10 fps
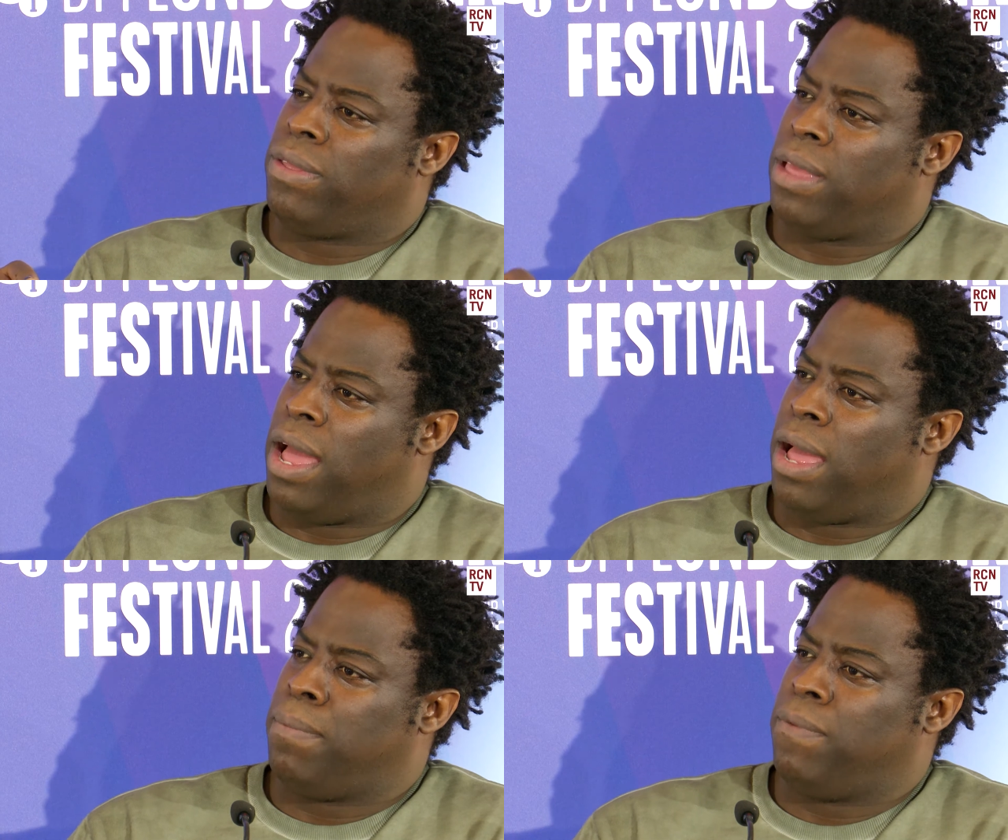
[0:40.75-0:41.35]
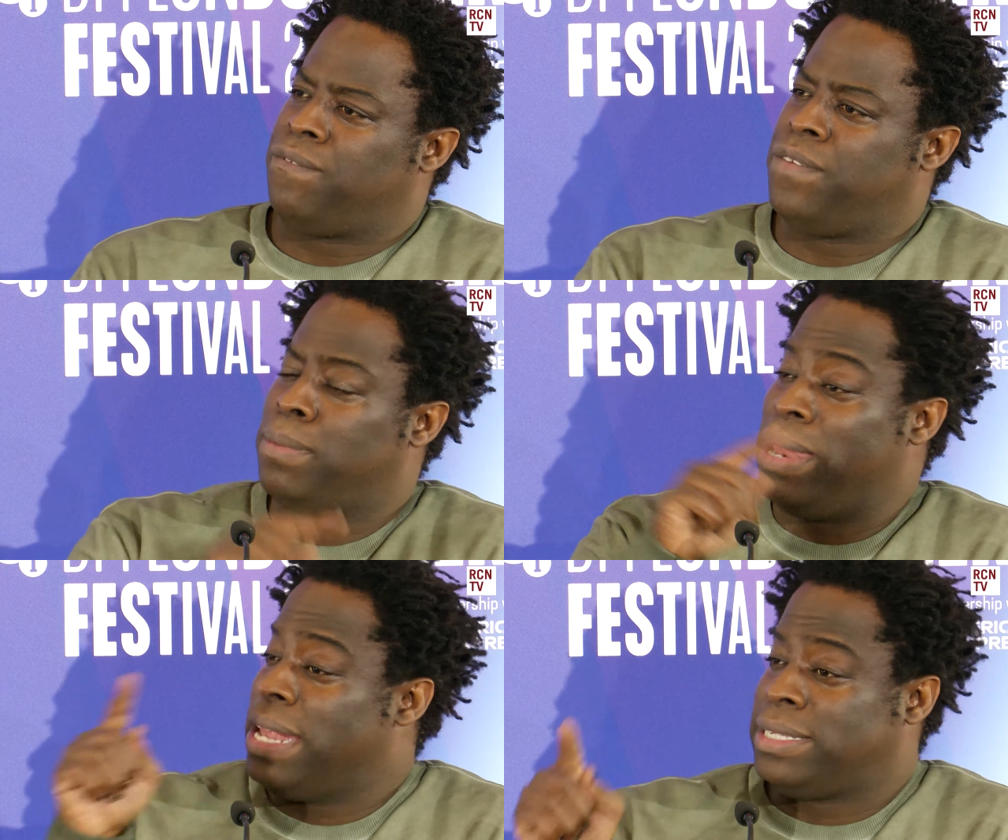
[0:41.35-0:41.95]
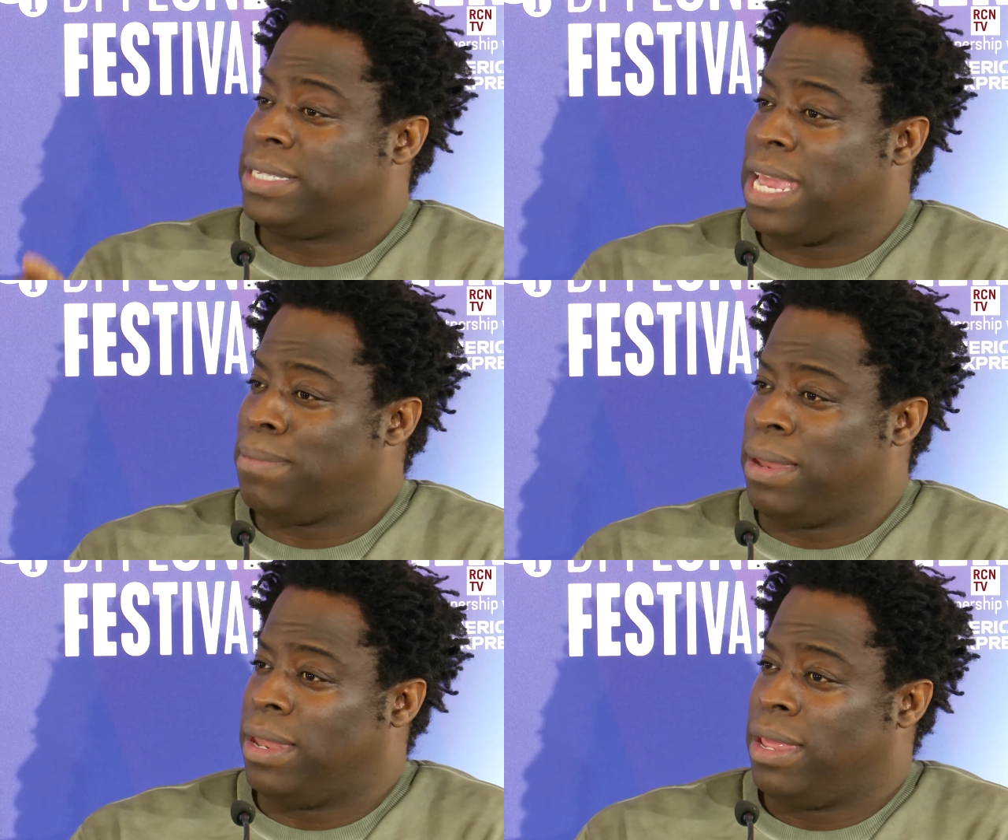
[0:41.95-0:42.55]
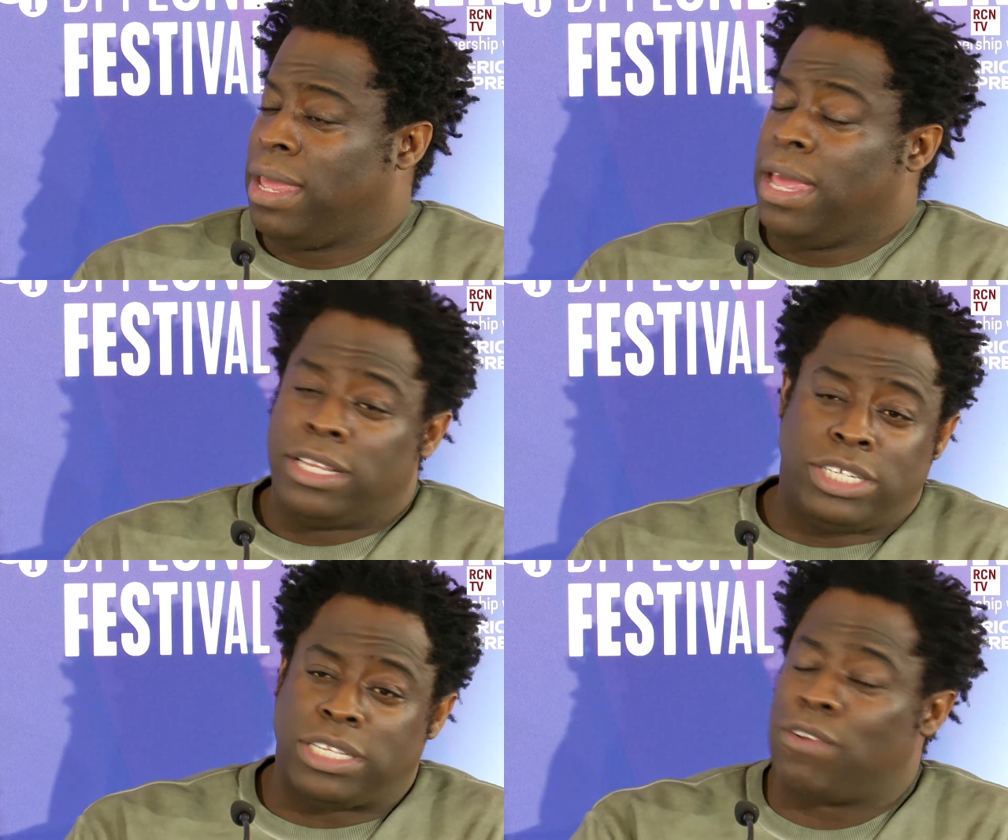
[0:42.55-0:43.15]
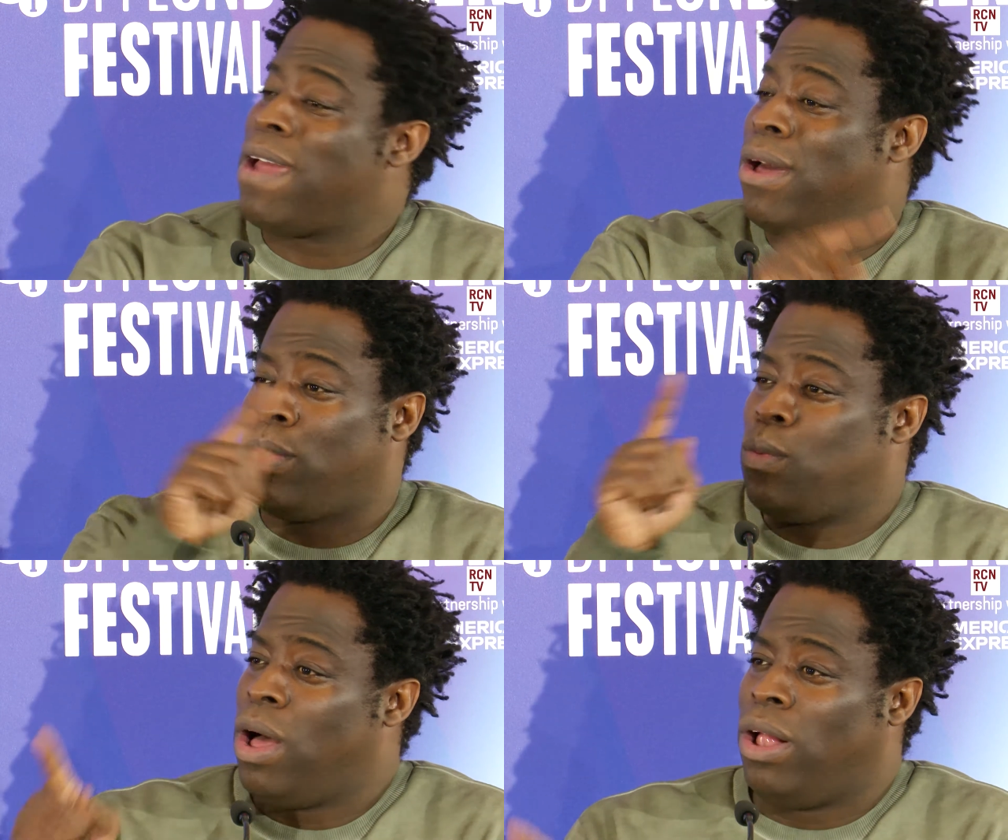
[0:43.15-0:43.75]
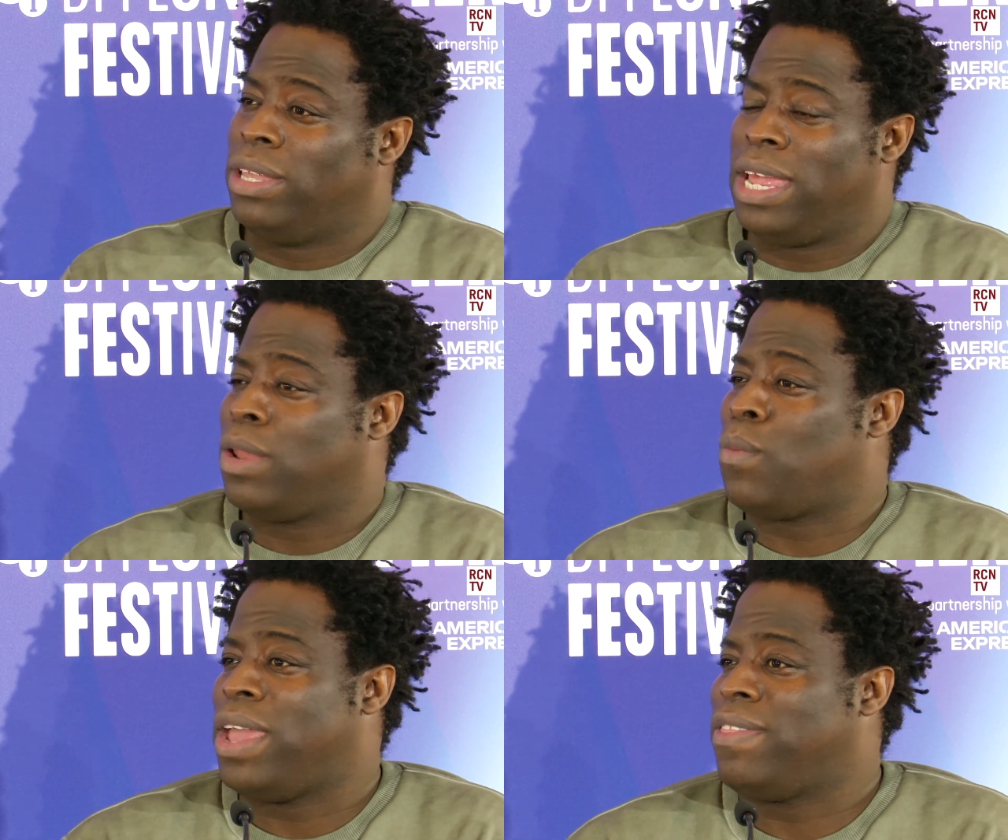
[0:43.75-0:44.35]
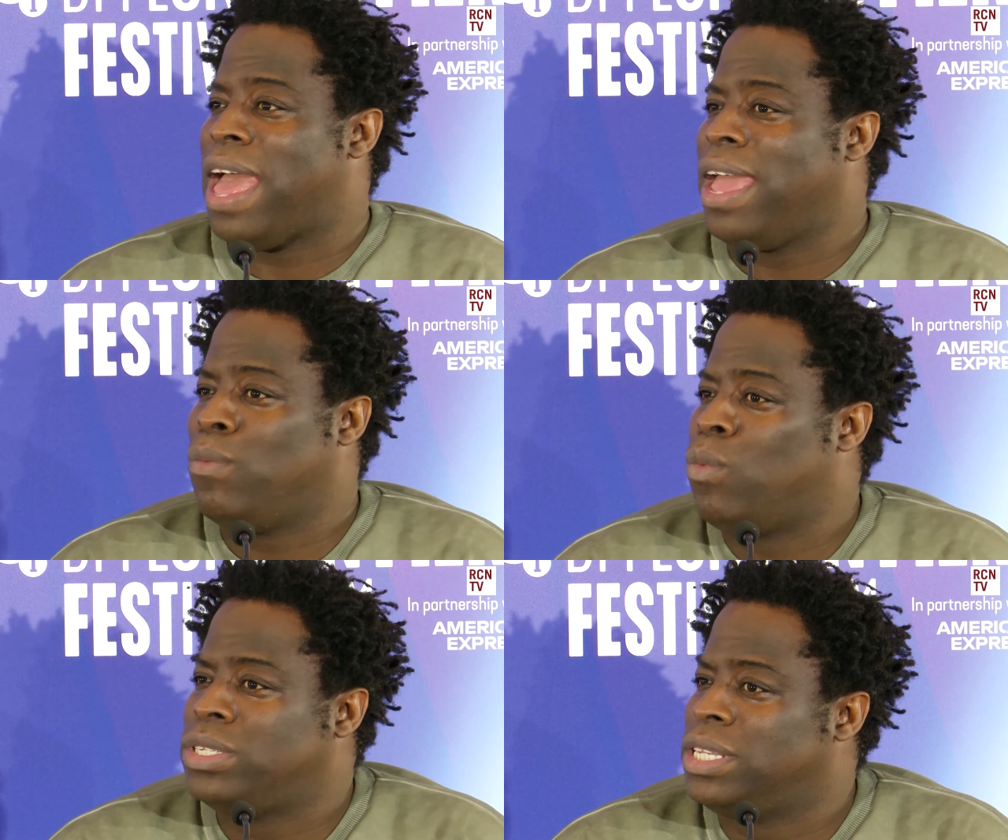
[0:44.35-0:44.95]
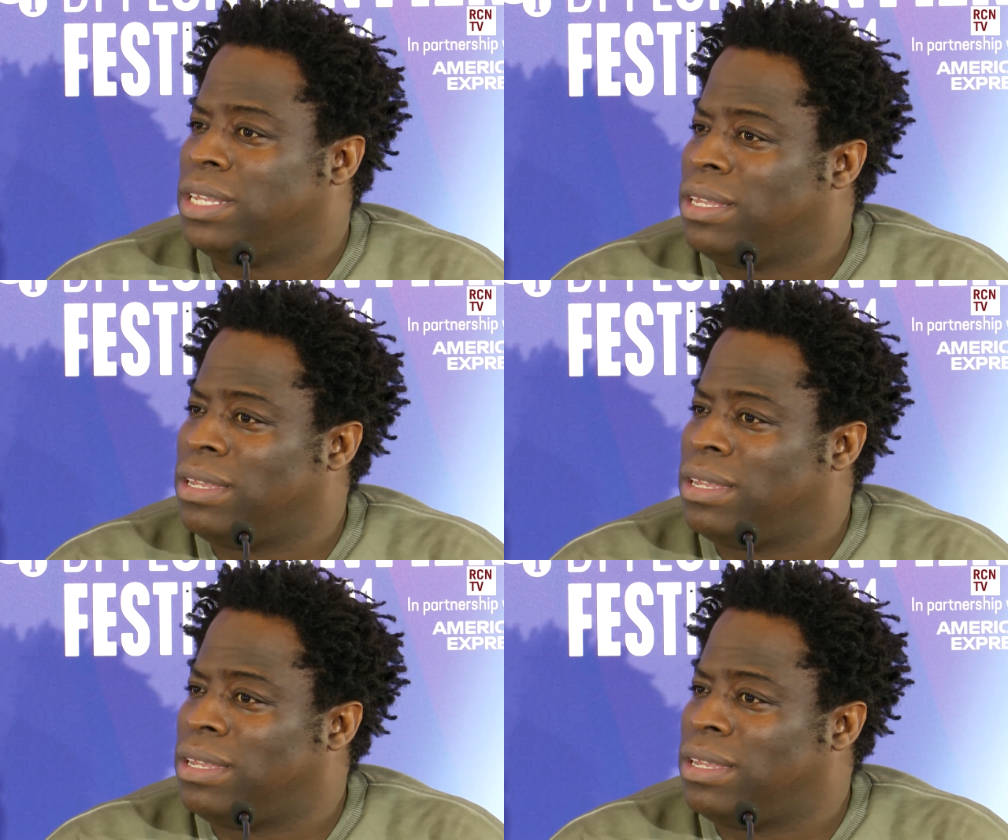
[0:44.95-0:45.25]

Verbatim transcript: um, film and entertainment just around the world in a way that it wasn't